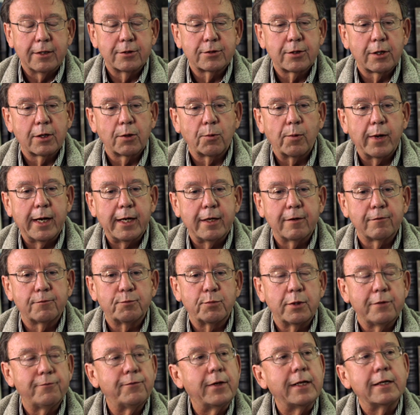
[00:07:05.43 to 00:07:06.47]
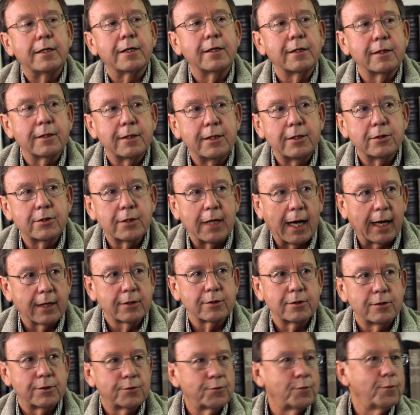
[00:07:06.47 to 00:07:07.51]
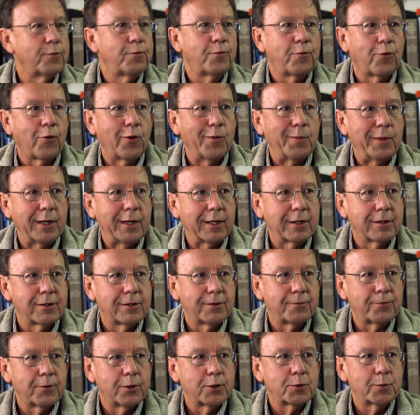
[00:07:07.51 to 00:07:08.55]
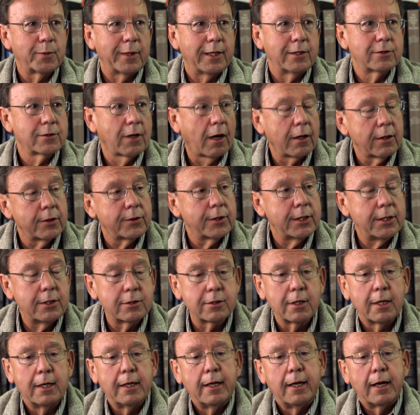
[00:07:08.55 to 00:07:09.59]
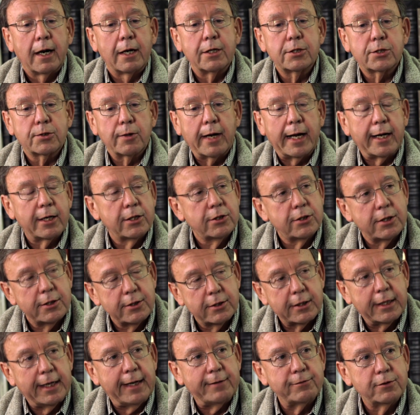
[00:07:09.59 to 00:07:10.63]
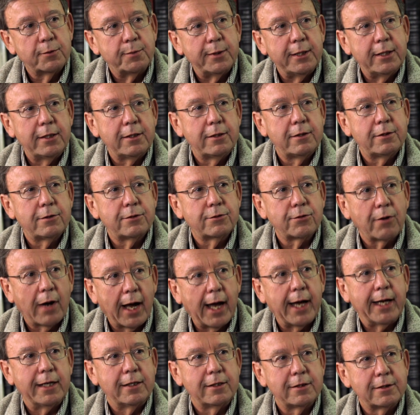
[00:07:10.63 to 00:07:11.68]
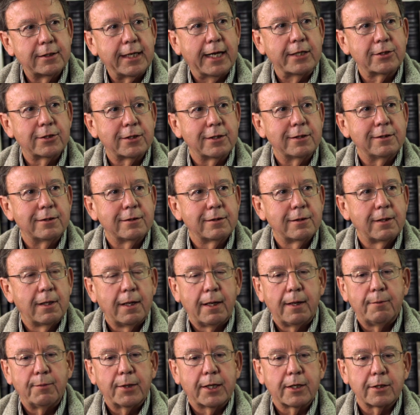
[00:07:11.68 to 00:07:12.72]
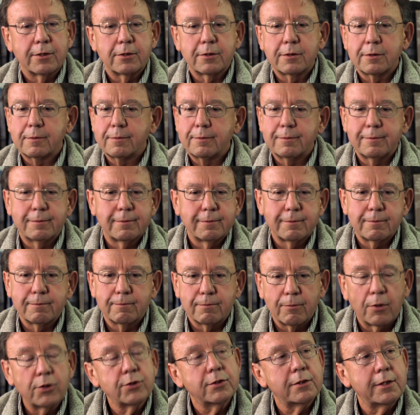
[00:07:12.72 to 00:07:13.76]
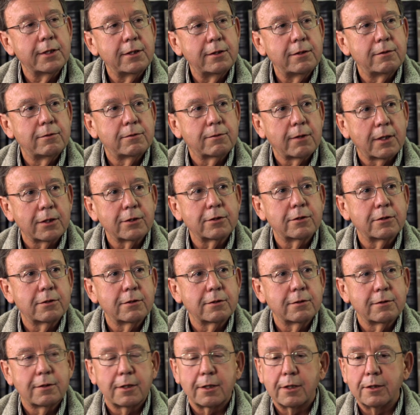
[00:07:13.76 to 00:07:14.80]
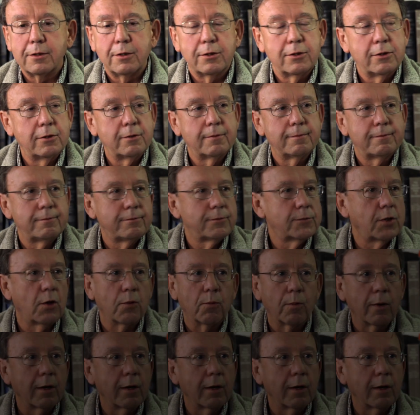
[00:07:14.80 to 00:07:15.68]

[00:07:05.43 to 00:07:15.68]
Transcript: Is there a way of preventing these toxins from forming in the first place? All of these are strategies that have to be tried and tested because mostly drugs that are new don't